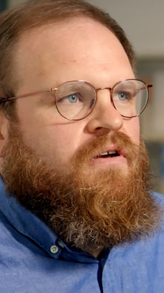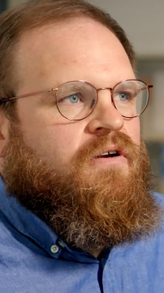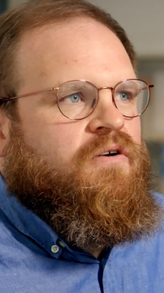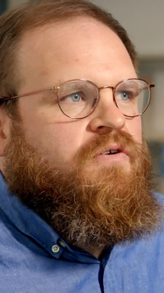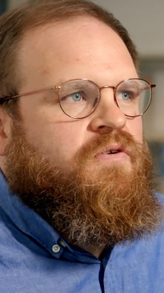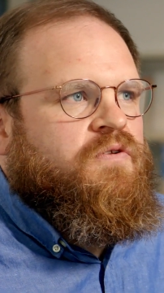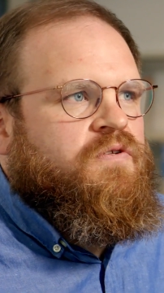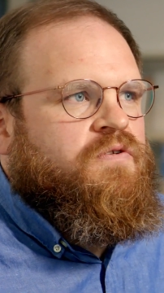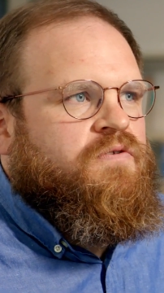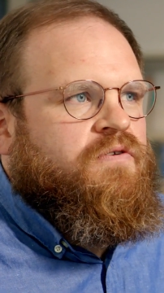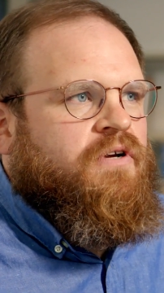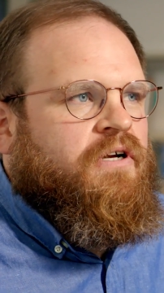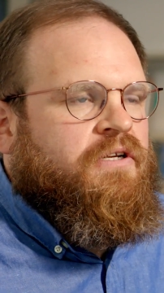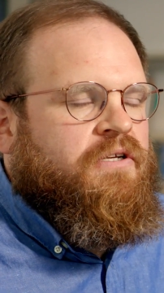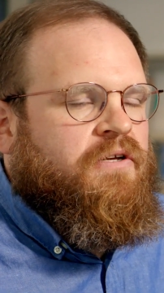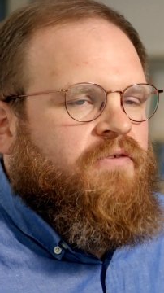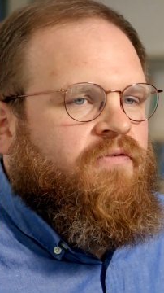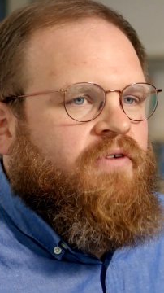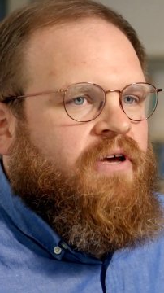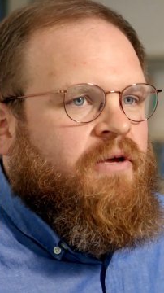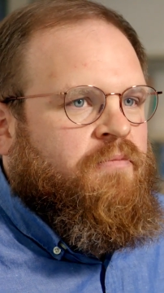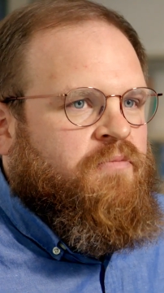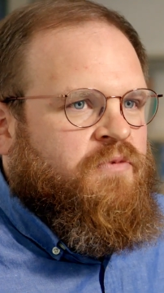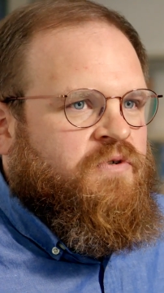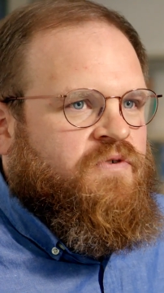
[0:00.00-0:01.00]

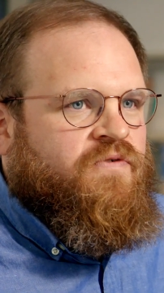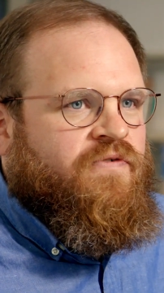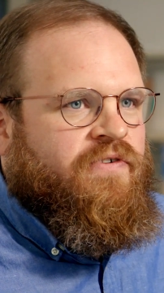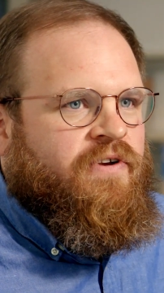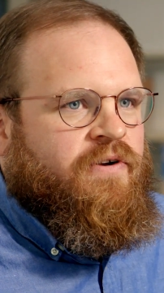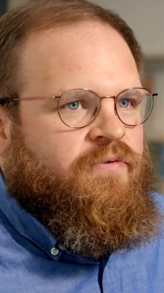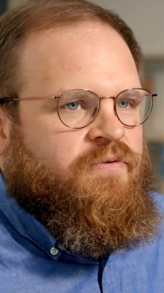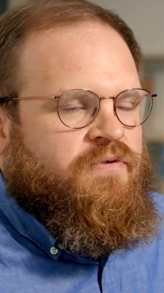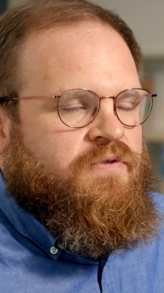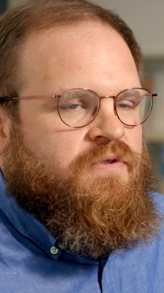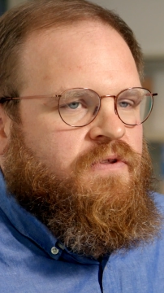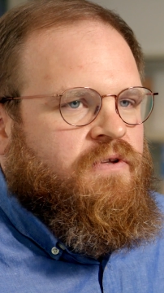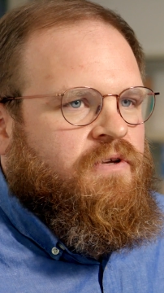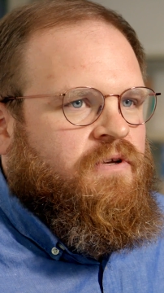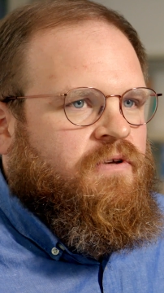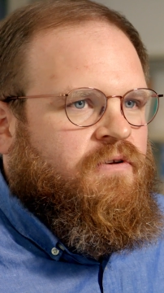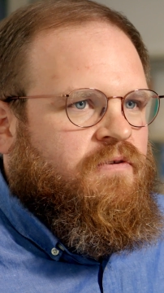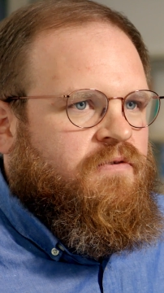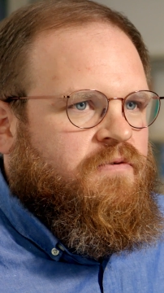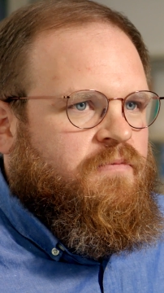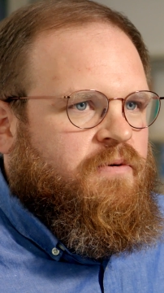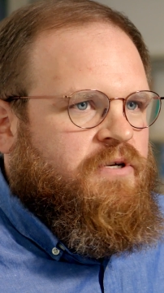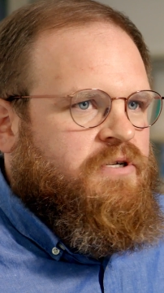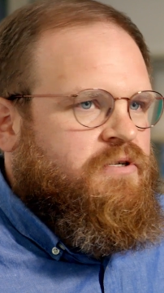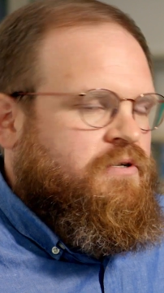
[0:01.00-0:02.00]
constructive atmosphere
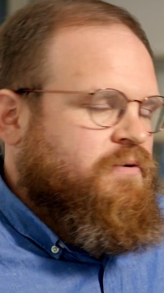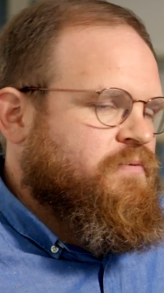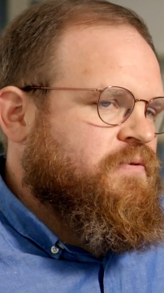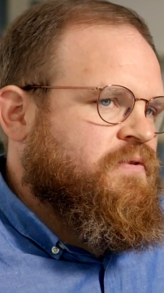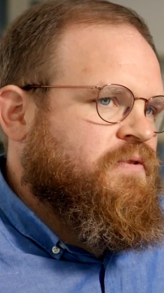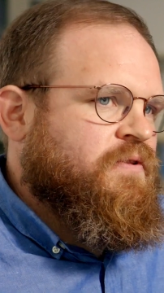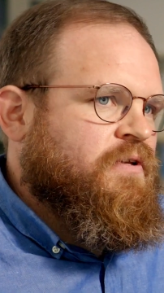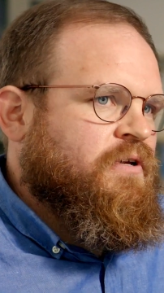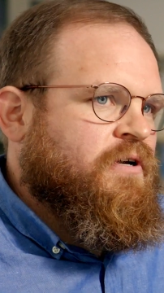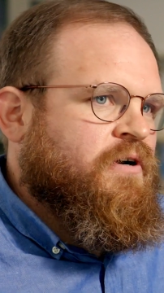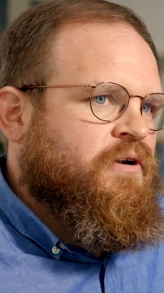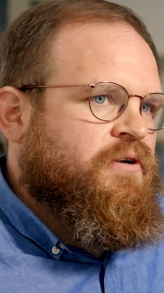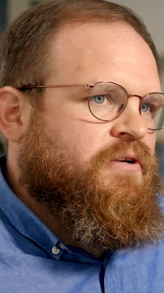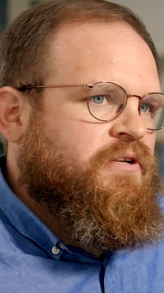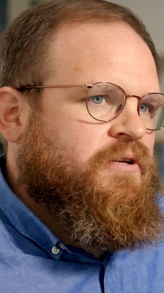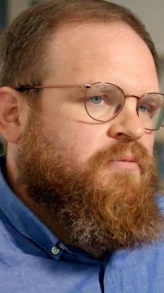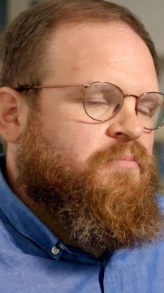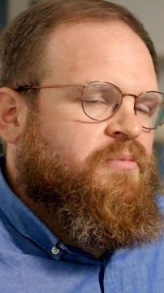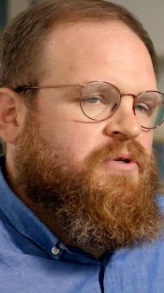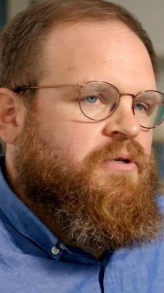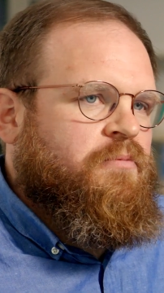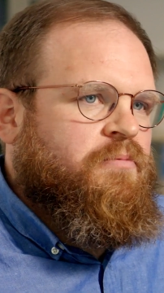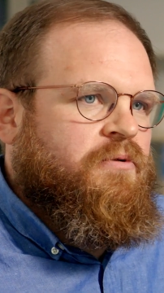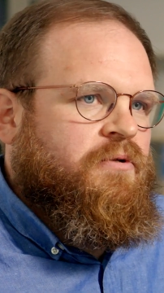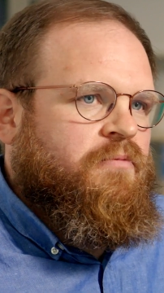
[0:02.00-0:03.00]
especially with the R&D
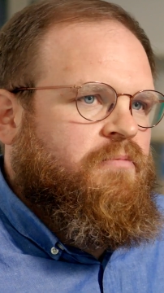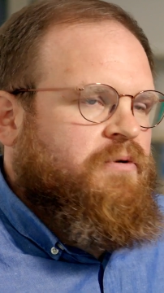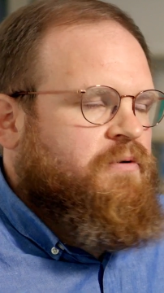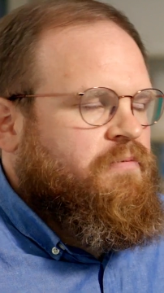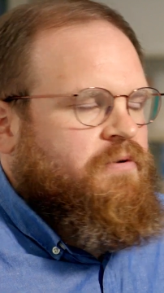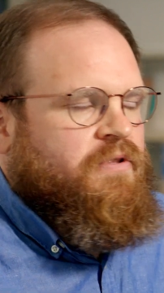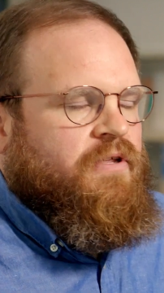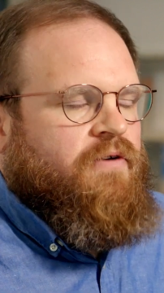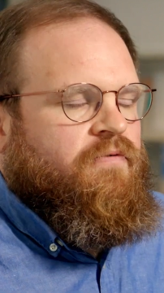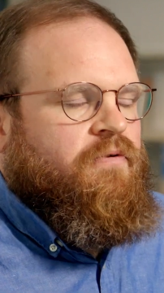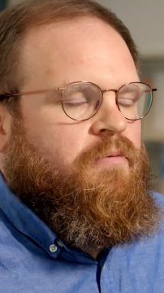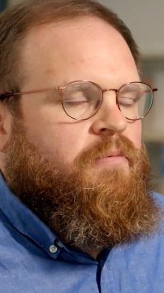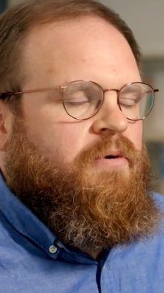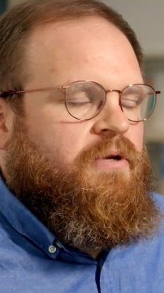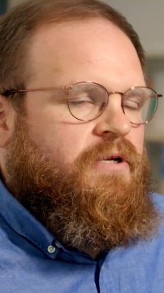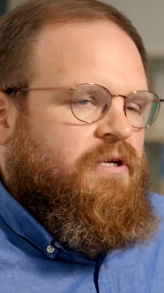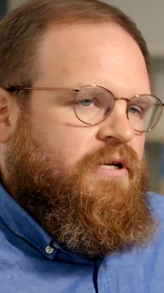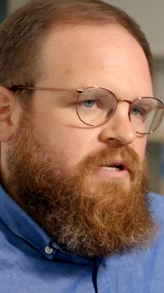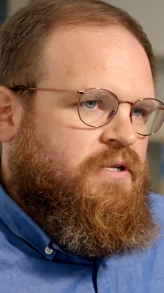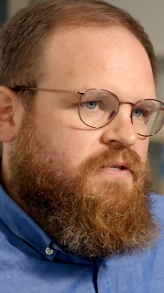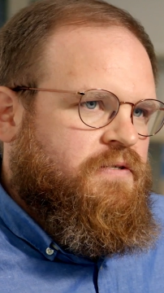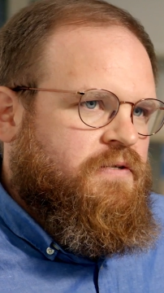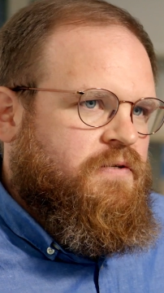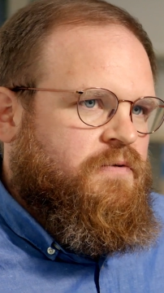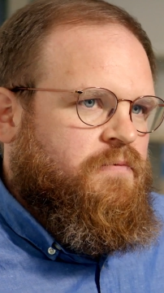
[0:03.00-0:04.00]
people, but with everybody
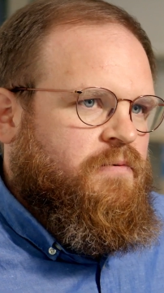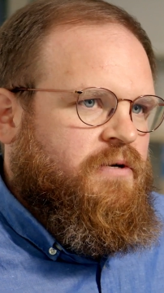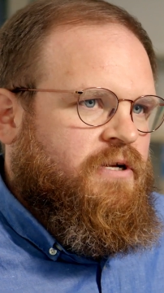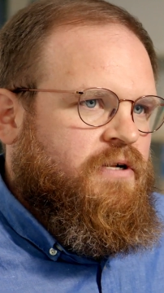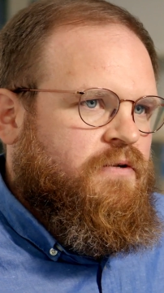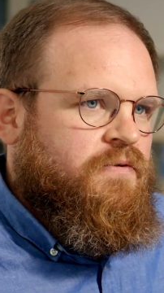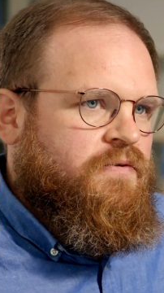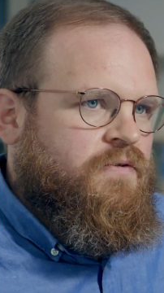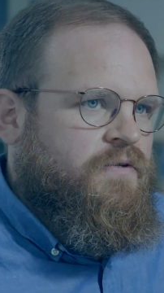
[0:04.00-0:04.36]
else as well.